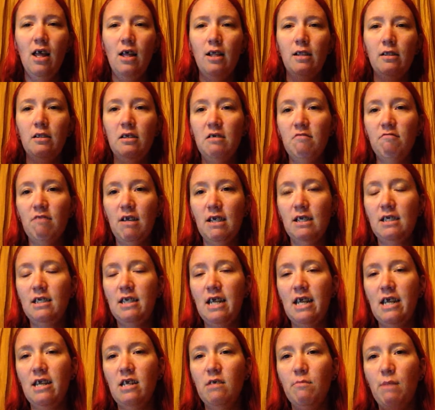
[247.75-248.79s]
Levi
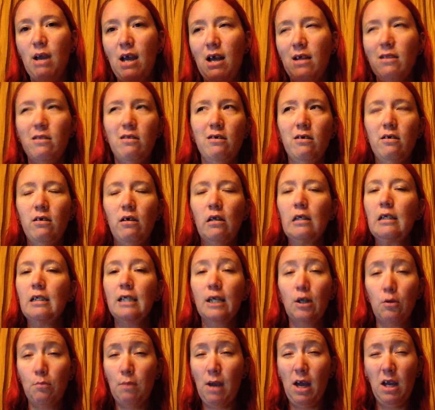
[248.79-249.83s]
Stadium had the
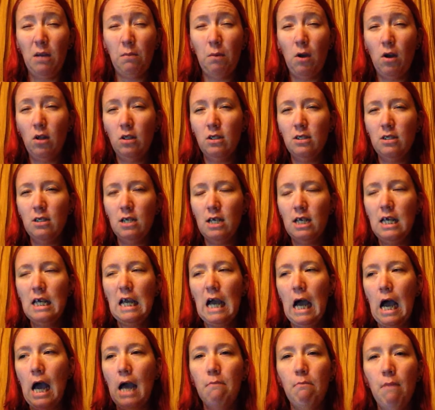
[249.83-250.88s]
clear bag policy.
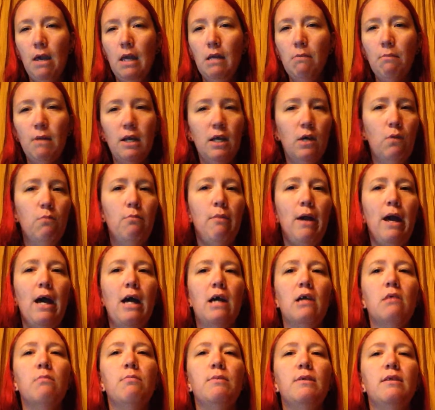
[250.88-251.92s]
I made my own
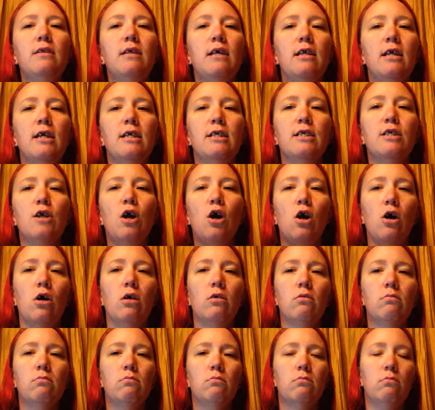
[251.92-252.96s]
bag, but then I
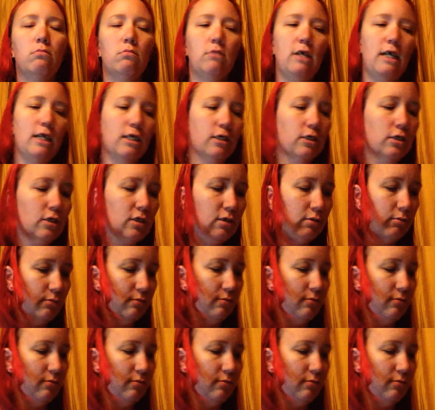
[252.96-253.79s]
saw theirs